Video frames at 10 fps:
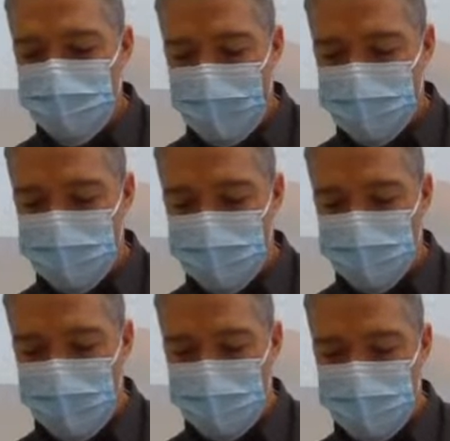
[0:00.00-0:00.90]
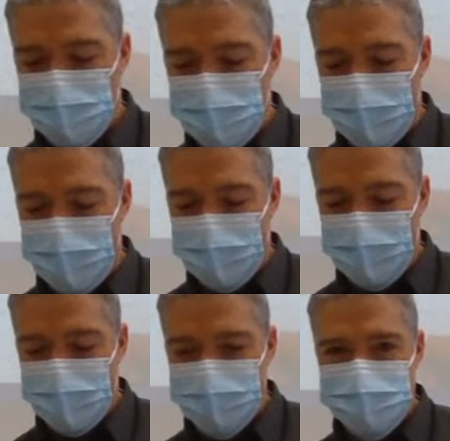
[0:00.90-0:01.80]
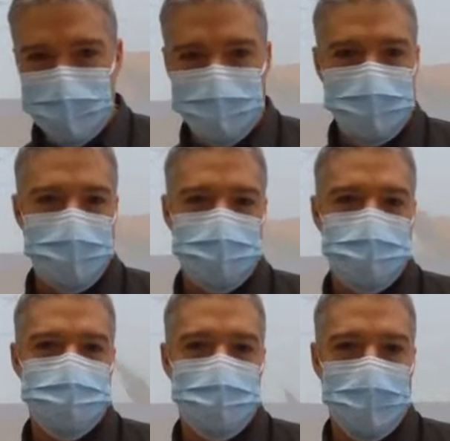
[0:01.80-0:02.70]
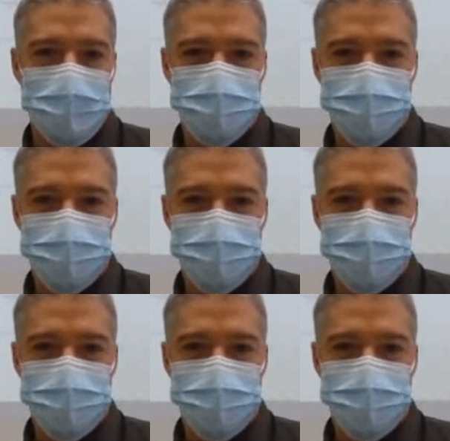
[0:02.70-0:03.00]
of magma that probably extend down this way.